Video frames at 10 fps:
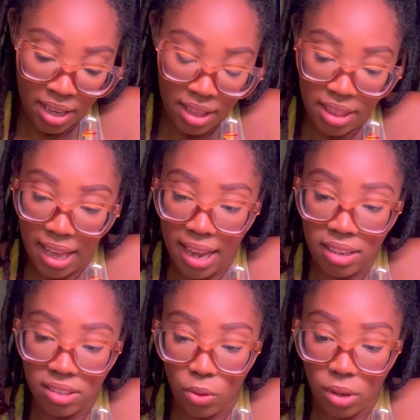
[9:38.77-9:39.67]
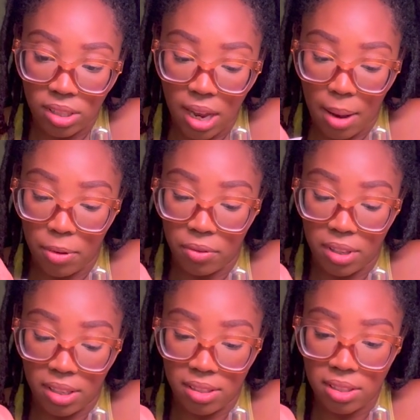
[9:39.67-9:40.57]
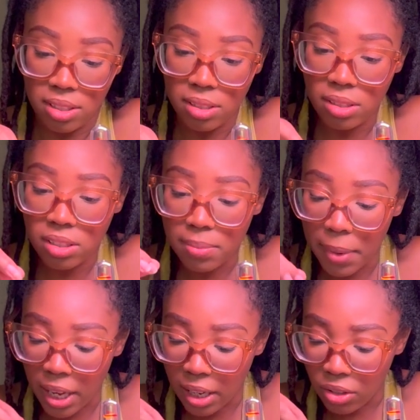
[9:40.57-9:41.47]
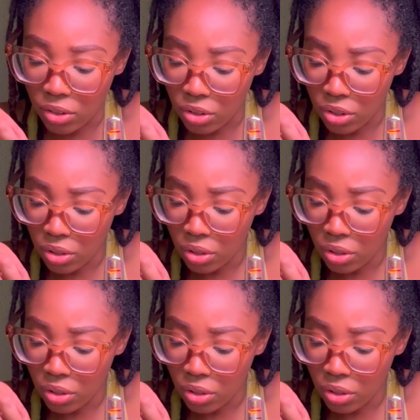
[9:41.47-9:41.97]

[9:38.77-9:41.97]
that is on top of this sponge.